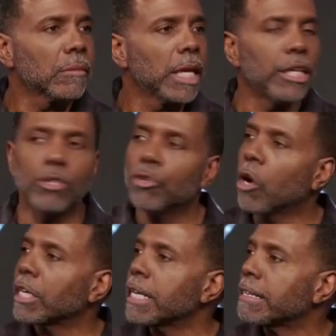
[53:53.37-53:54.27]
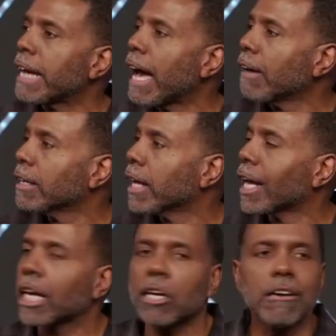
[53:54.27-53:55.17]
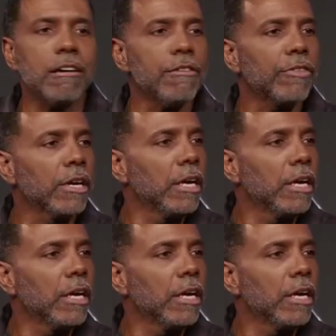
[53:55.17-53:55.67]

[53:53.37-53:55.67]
And then you're going to encounter that love.